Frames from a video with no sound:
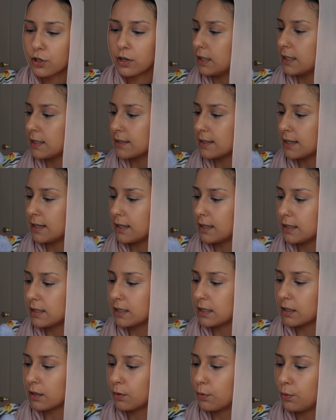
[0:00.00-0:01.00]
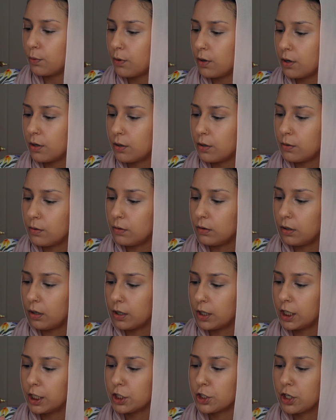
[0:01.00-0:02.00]
This is the Quo
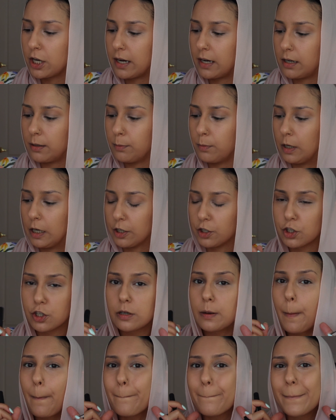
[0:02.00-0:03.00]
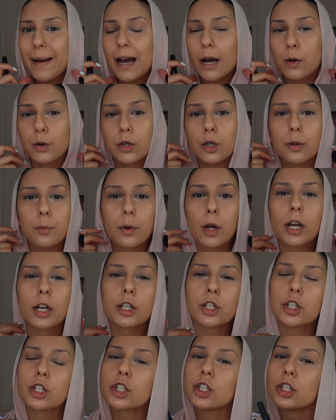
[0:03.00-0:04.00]
Large Airbrush Powder
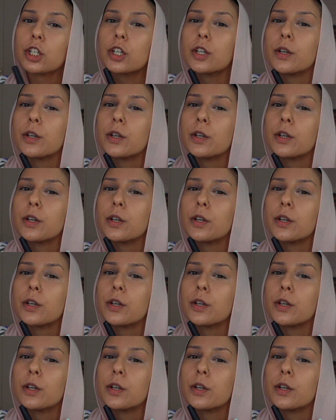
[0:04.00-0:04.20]
Brush.